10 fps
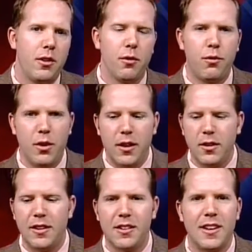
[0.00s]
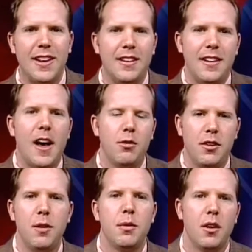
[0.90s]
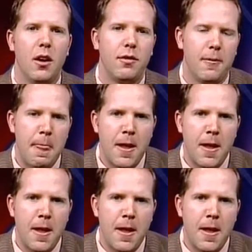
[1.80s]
the freezing doesn't get down deep enough.